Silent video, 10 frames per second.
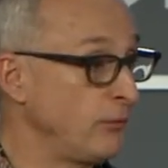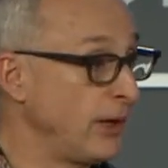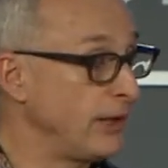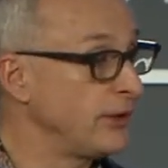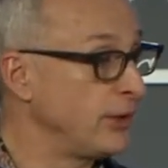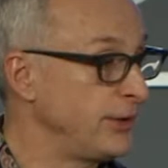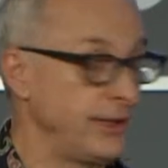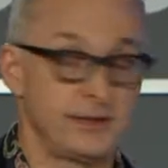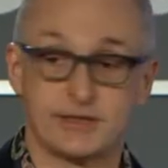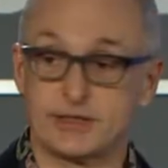
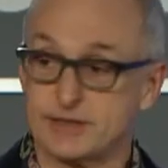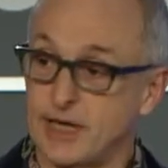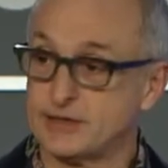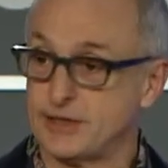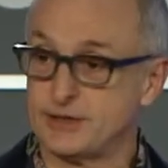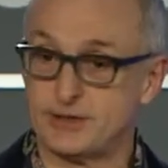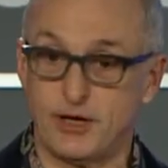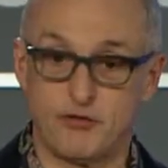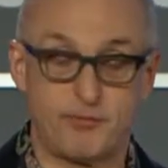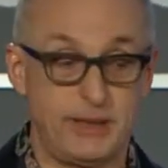well-noted successes
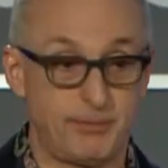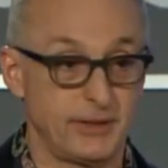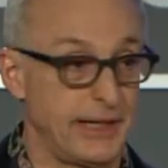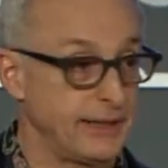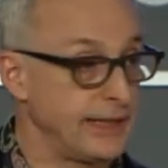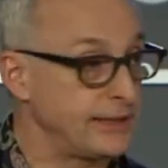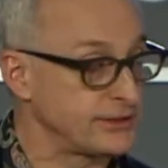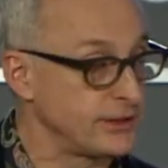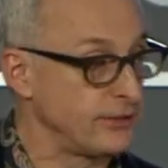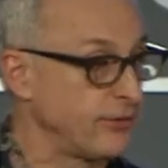of people like Nate
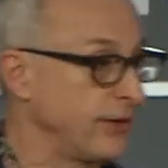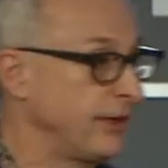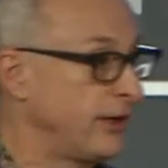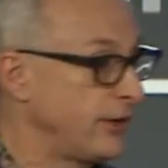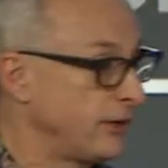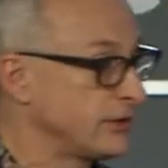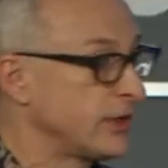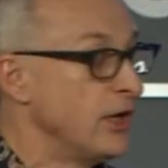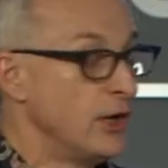Silver and others